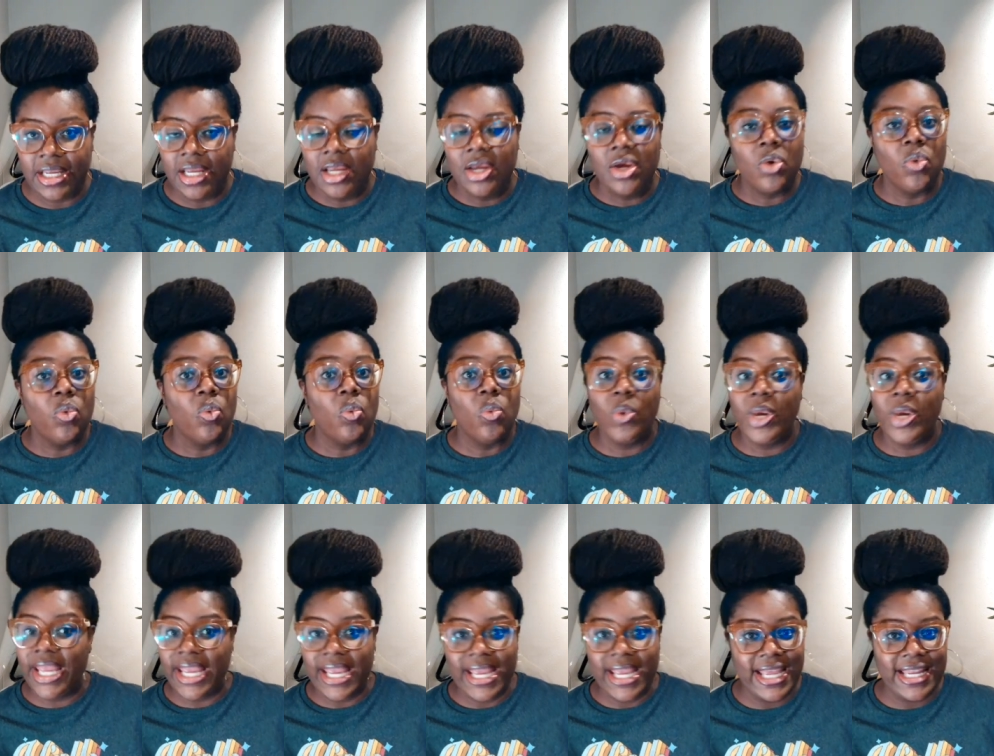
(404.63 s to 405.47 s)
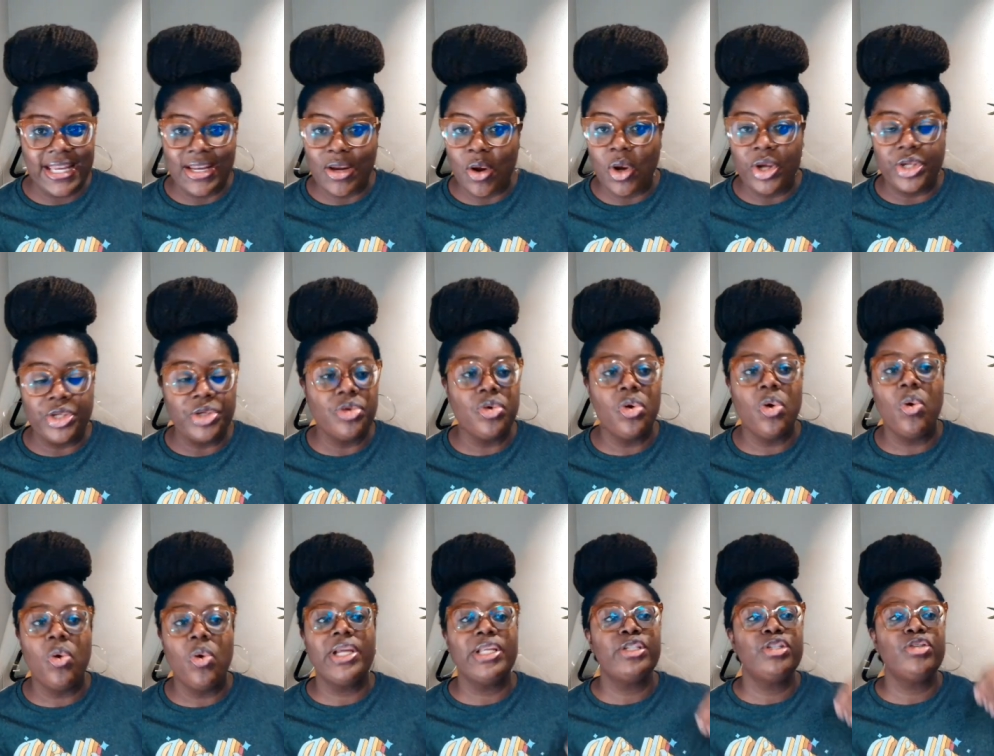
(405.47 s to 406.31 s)
When are you
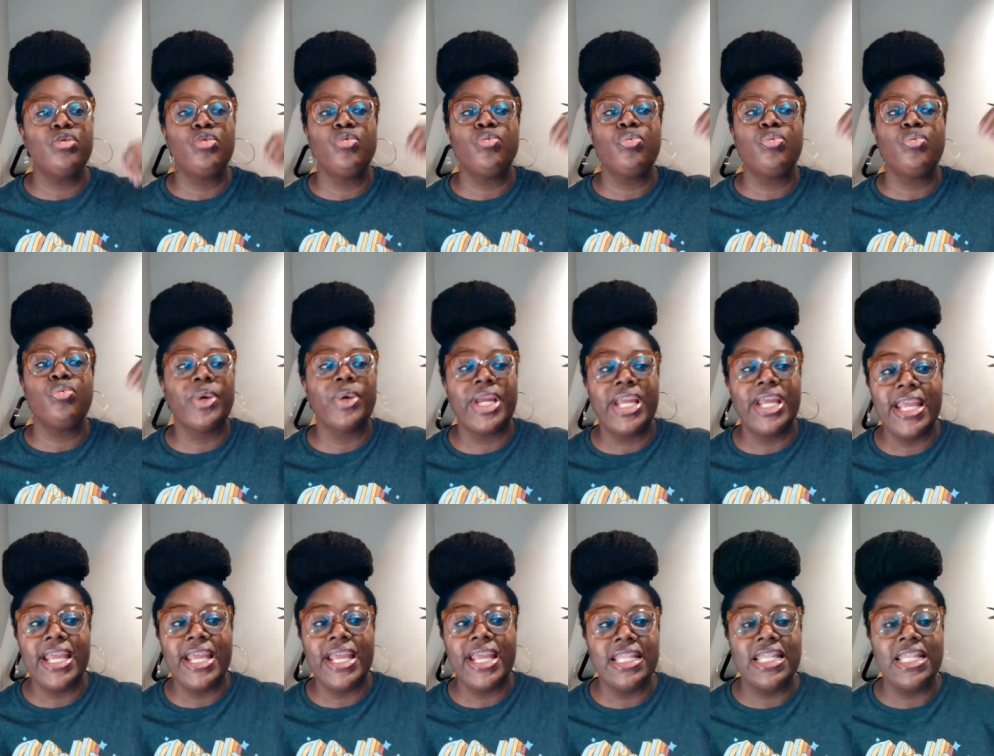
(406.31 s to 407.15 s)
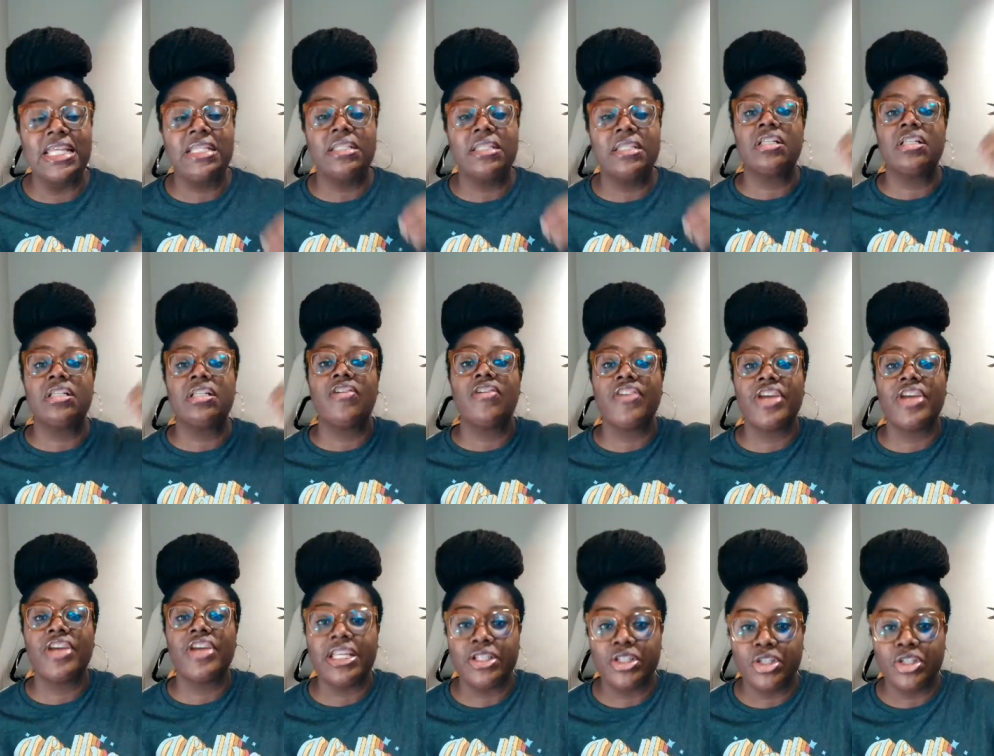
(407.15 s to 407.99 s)
going to bring this stuff
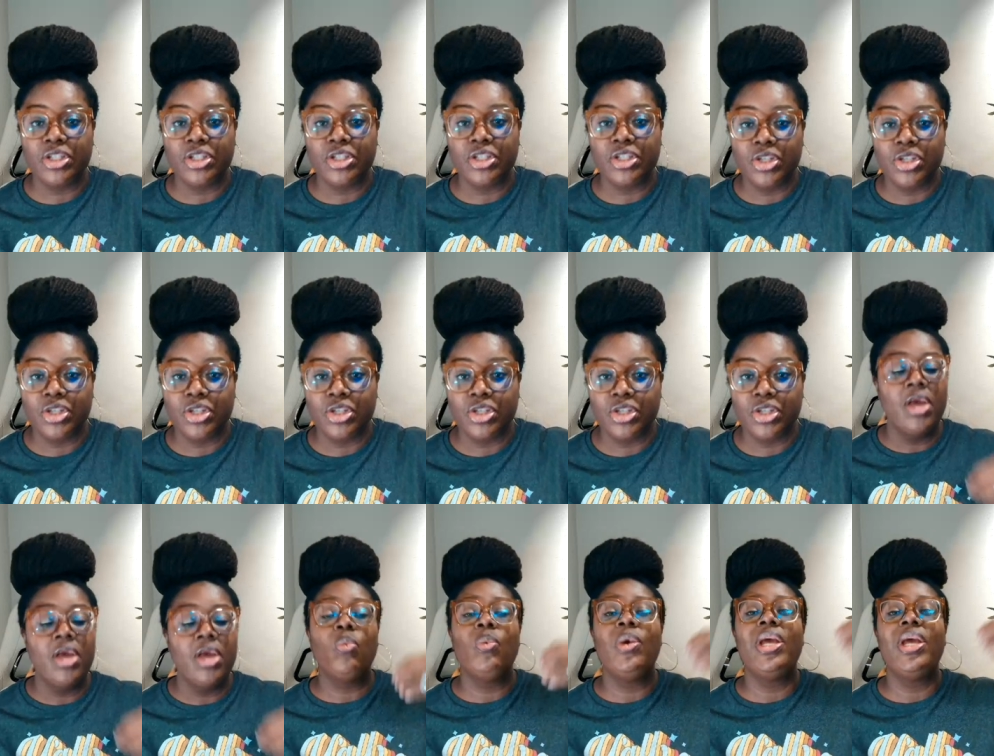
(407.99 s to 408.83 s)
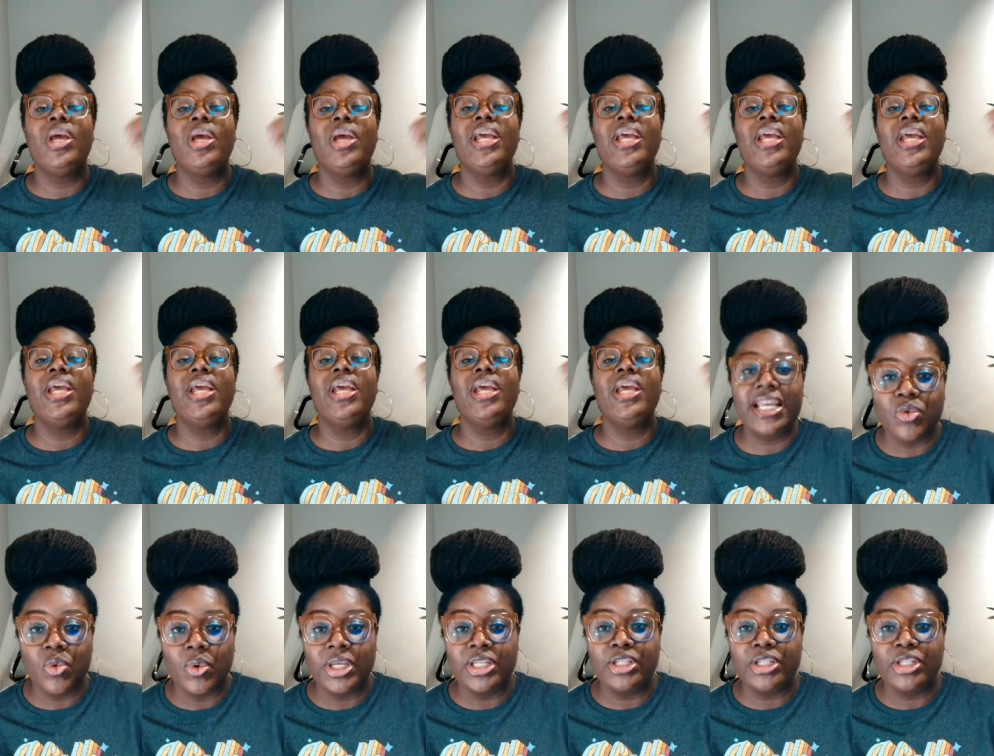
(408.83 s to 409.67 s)
to me? When are things
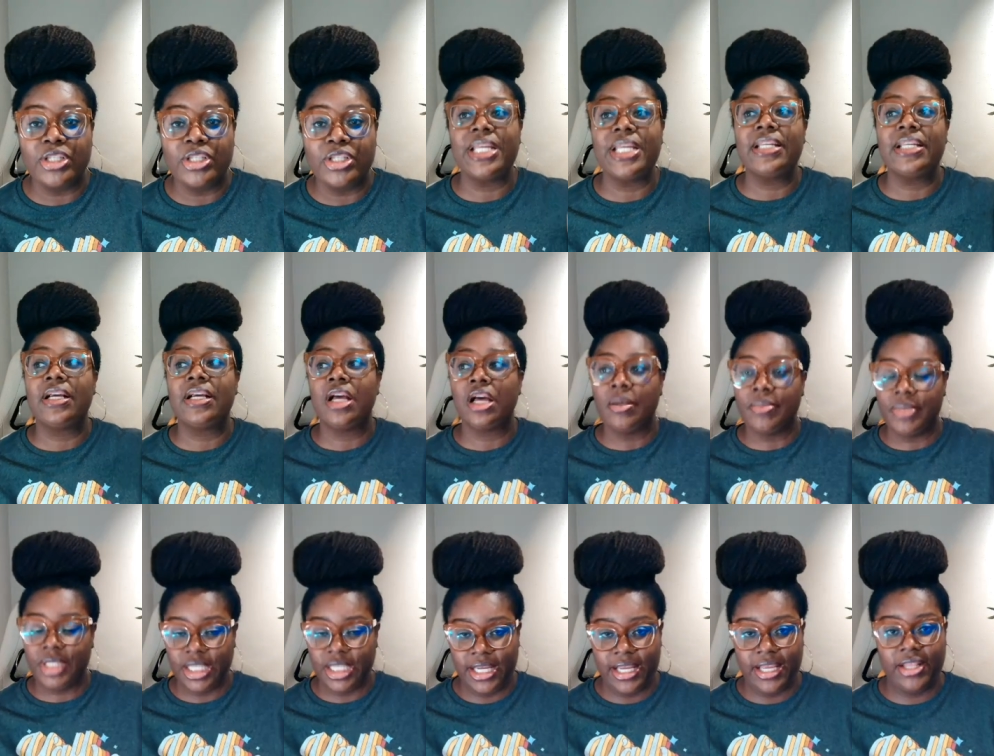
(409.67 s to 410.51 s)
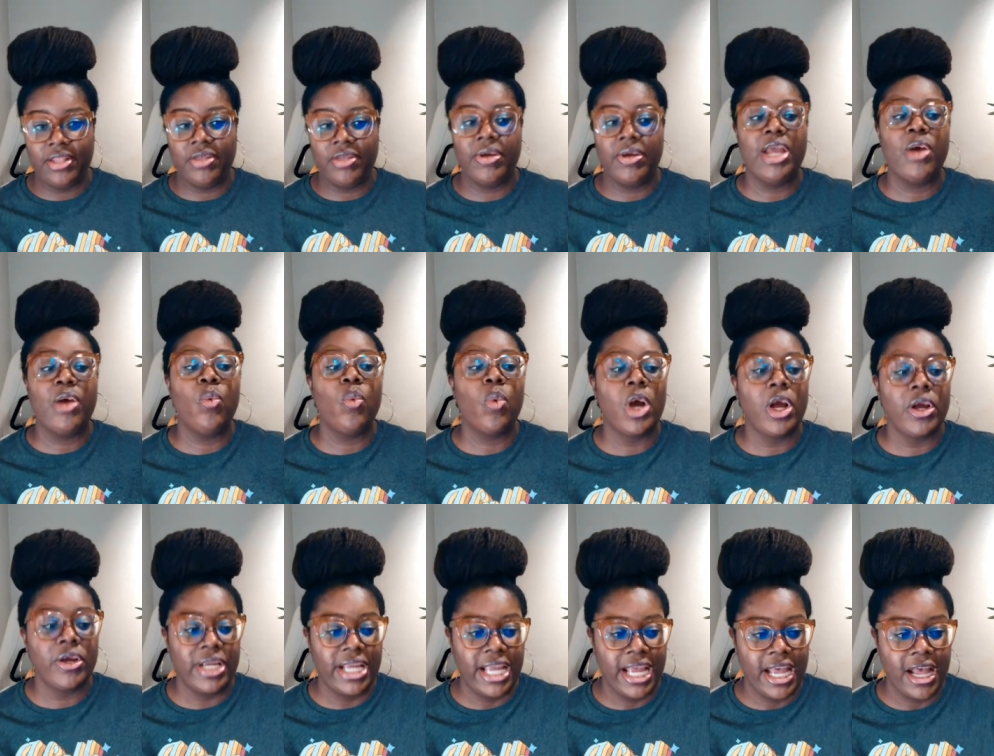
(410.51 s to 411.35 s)
going to begin to come together and
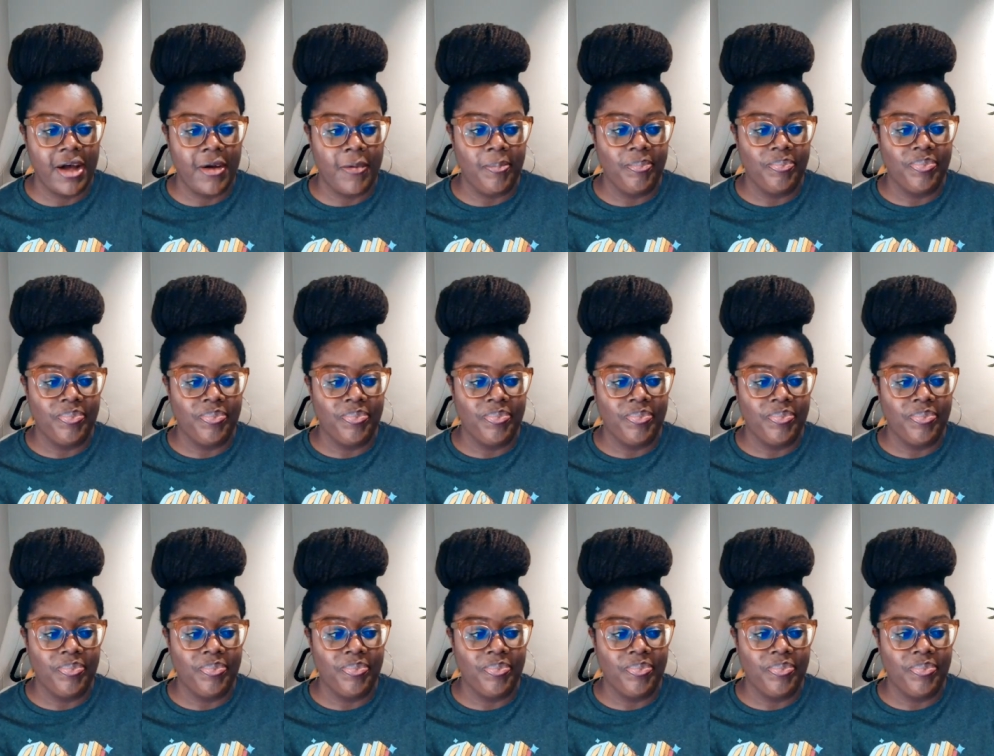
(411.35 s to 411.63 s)
work out?